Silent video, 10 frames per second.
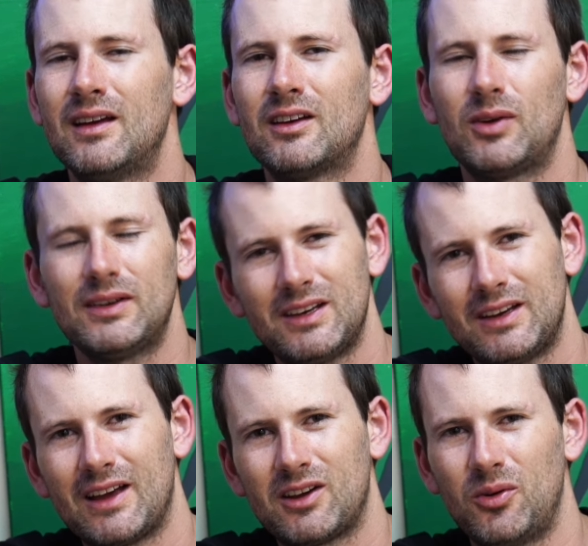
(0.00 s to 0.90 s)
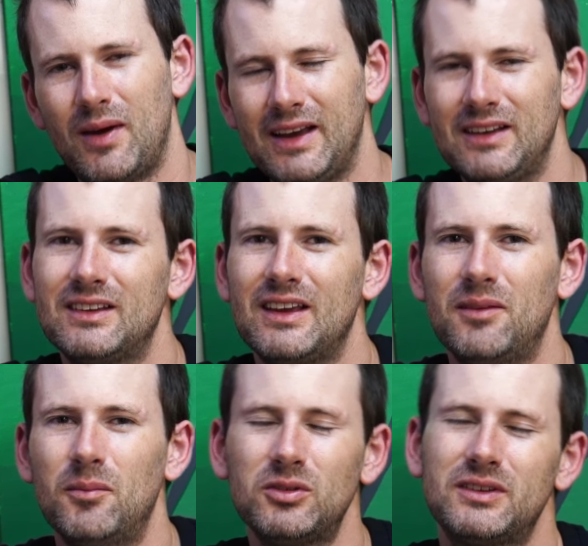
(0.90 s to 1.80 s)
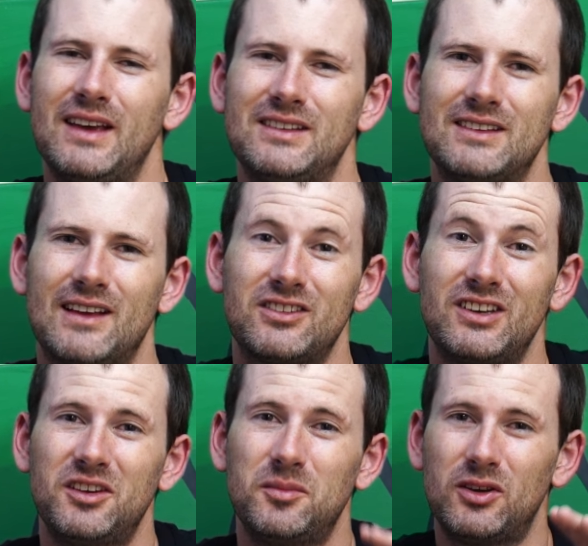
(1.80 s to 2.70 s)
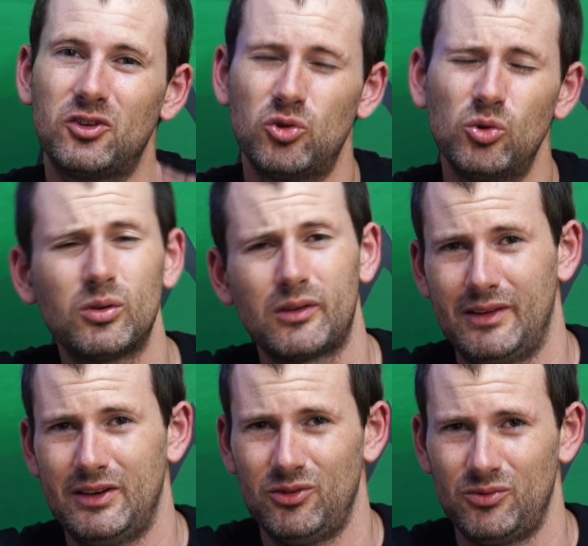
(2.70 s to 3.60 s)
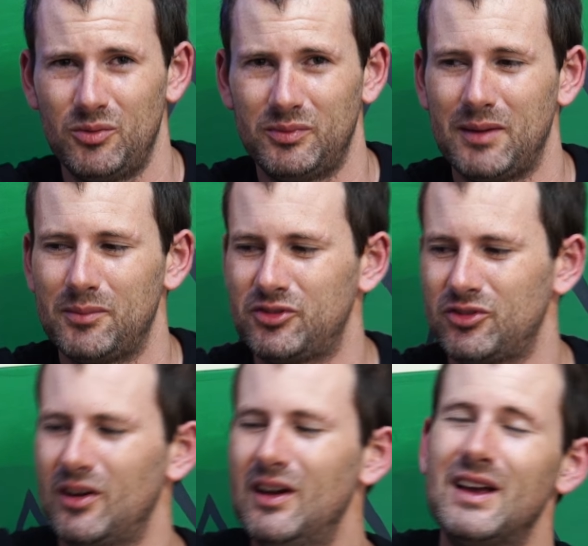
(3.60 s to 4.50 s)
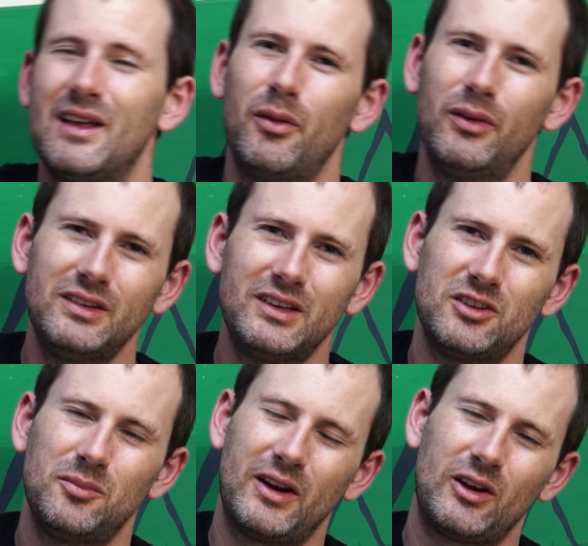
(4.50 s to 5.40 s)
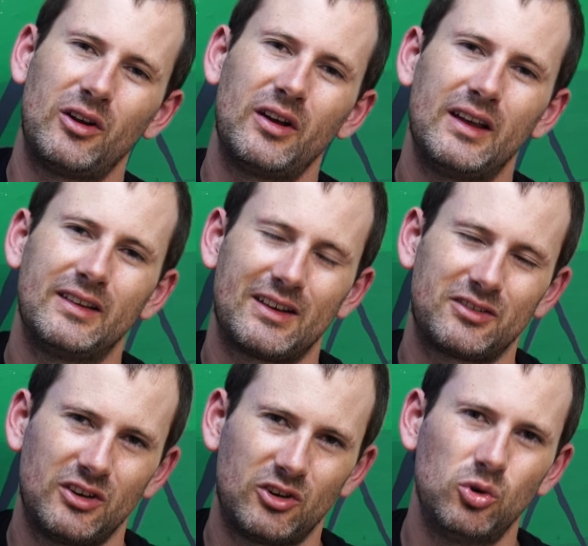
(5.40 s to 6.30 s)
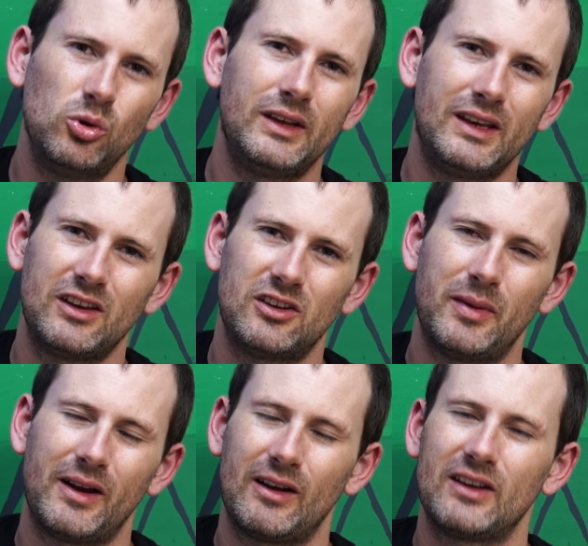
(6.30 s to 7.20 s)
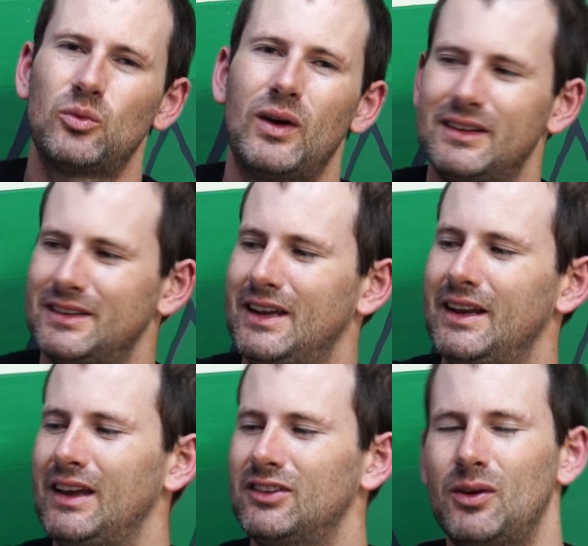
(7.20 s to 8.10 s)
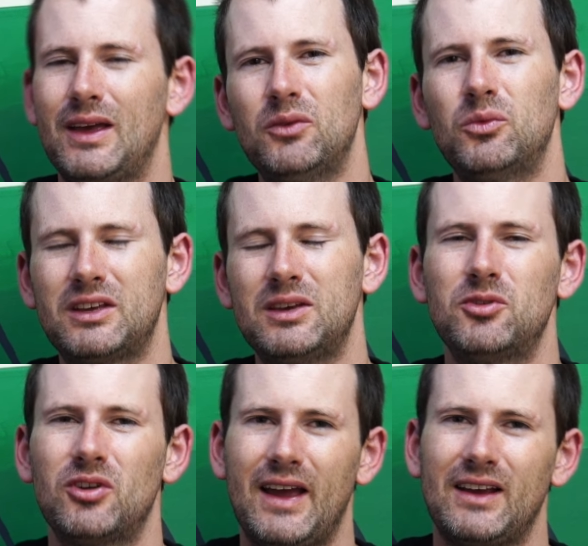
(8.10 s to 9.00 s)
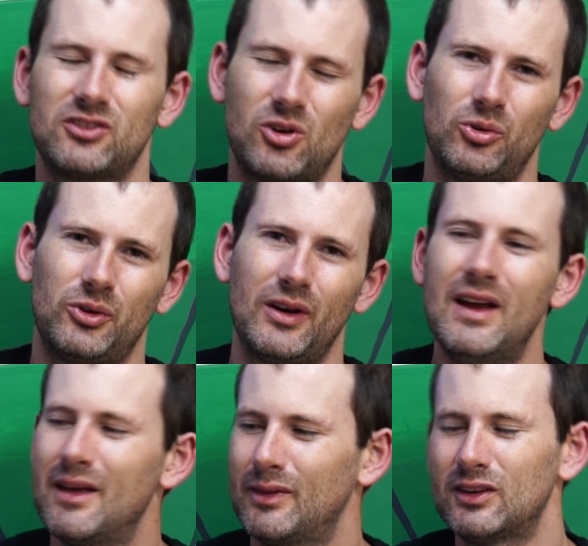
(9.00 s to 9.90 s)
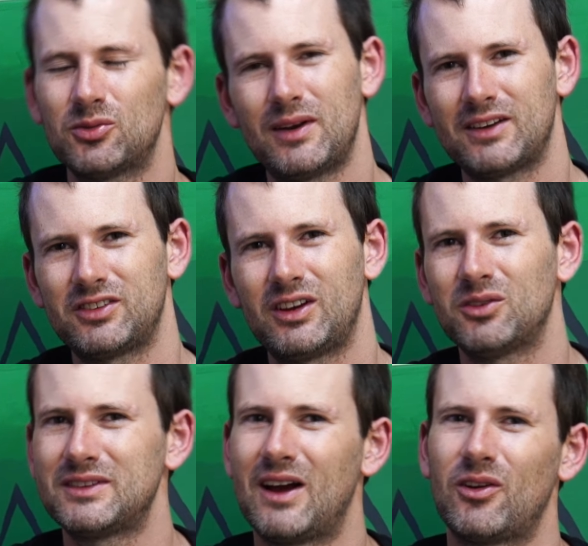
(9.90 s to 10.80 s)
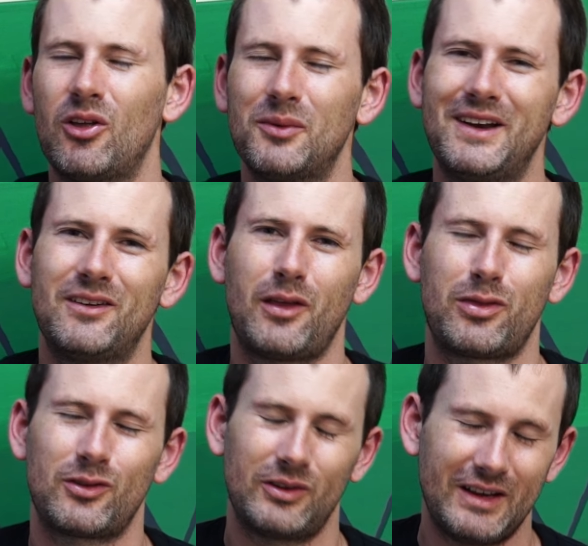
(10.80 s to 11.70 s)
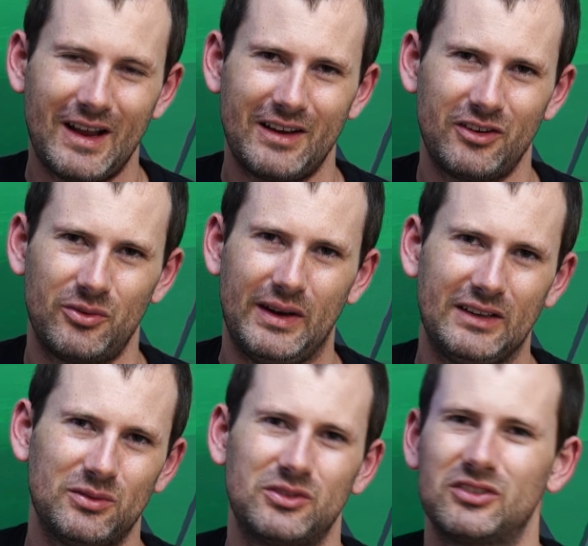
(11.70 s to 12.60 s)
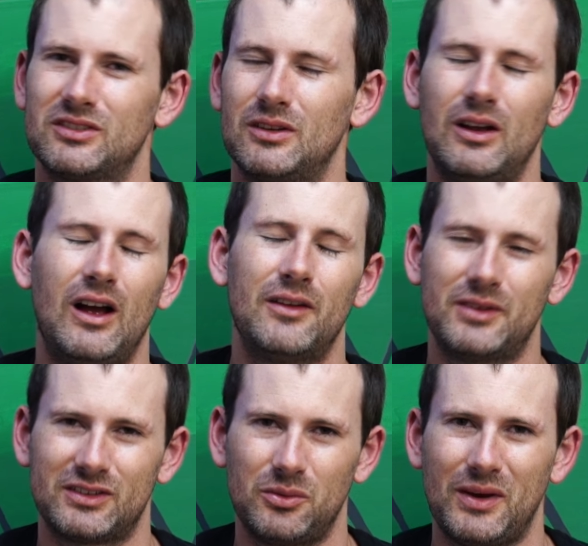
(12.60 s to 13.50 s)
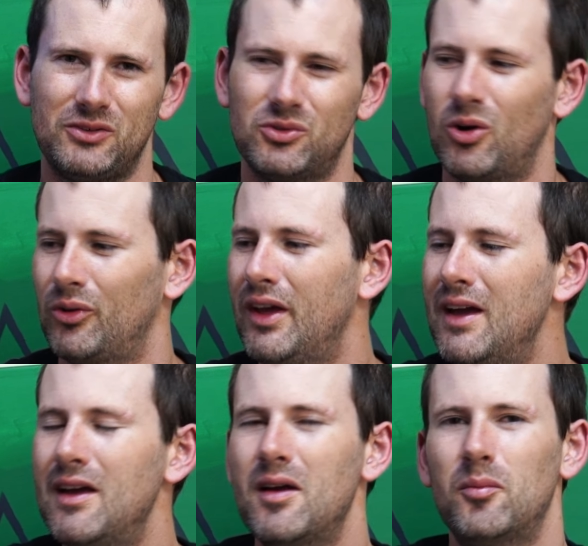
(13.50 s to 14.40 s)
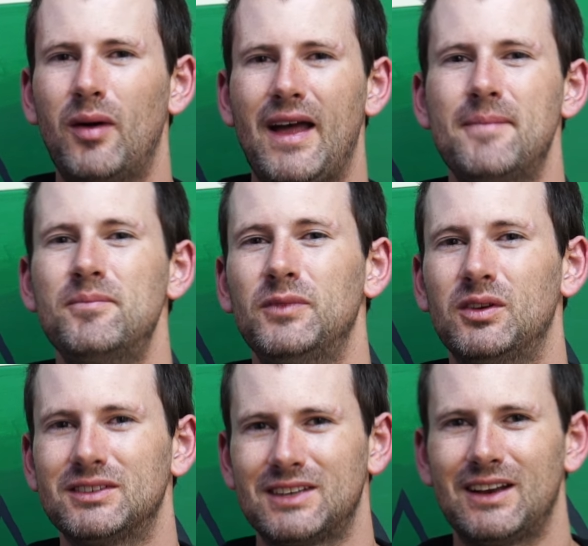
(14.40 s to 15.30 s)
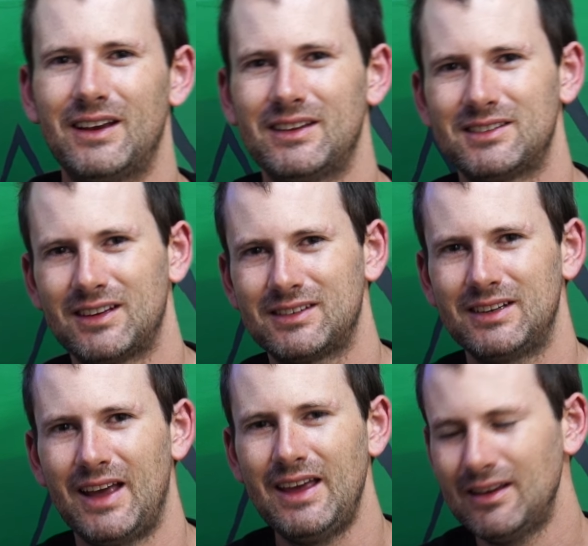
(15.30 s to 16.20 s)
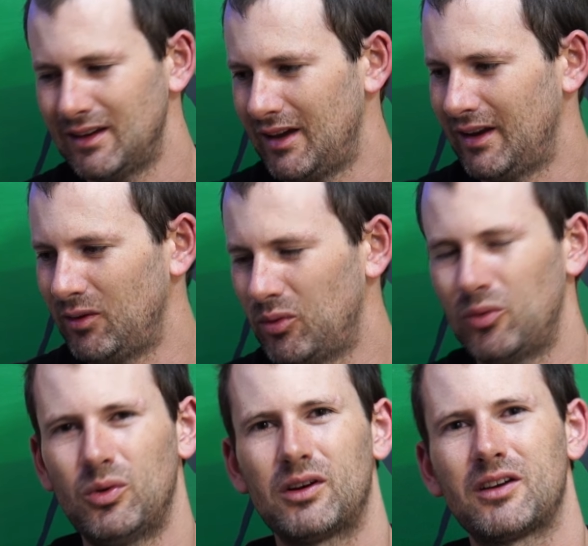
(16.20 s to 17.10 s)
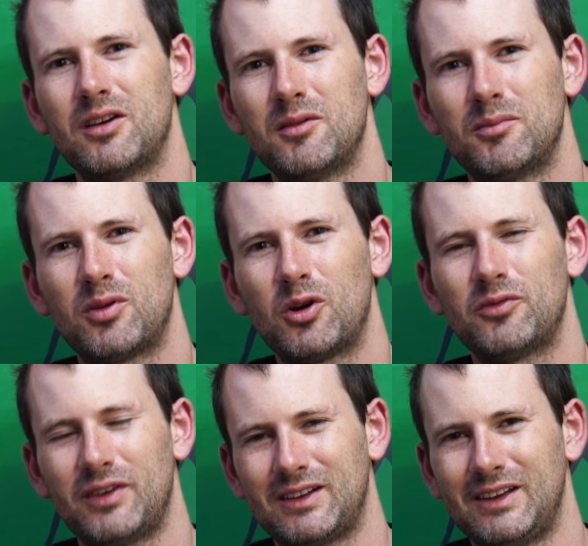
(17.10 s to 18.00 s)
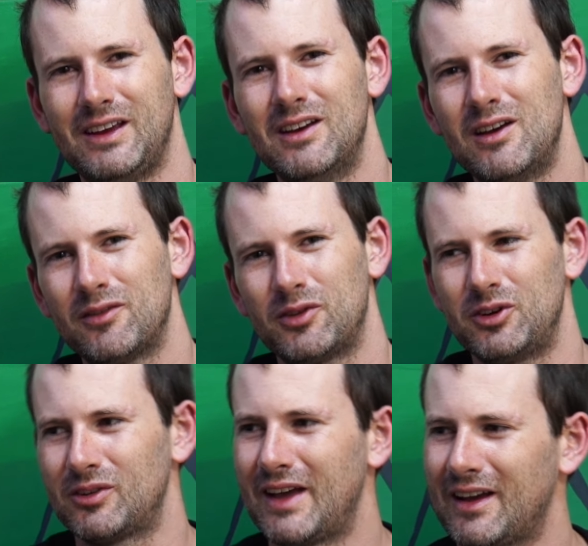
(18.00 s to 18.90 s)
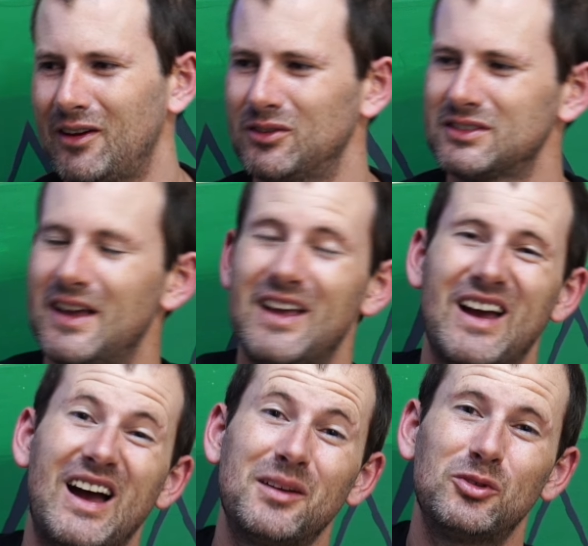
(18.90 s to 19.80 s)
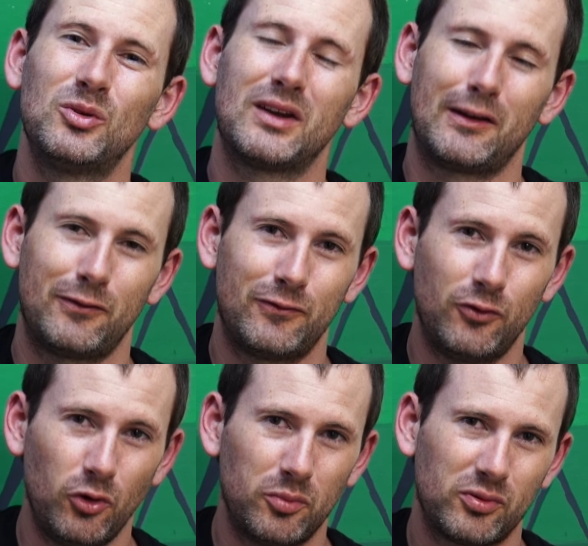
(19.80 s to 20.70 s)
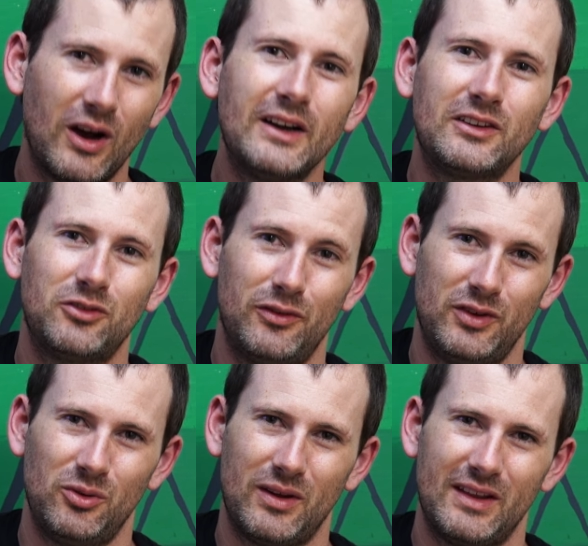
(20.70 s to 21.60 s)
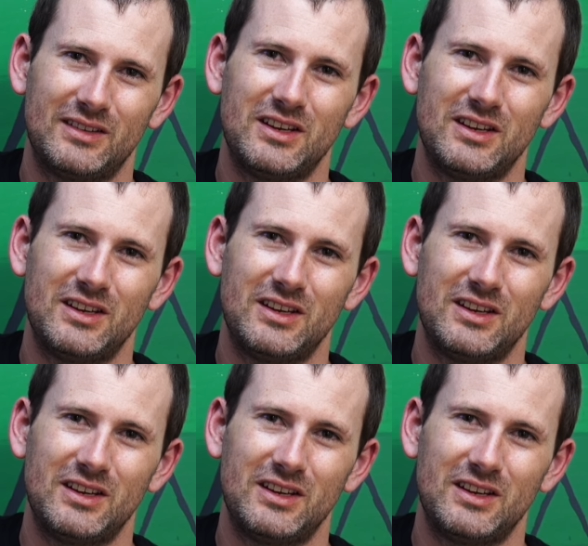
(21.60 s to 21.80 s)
crested gecko eggs in most cases actually need to be cooler than your room temperature. This incubator is actually a cooling incubator as well as a heating, so it will keep your eggs colder. This one actually goes down all the way down to 39 degrees, which is obviously way too cold. But you can set it at 68 and it will work perfectly for your geckos. I am doing a full product review on this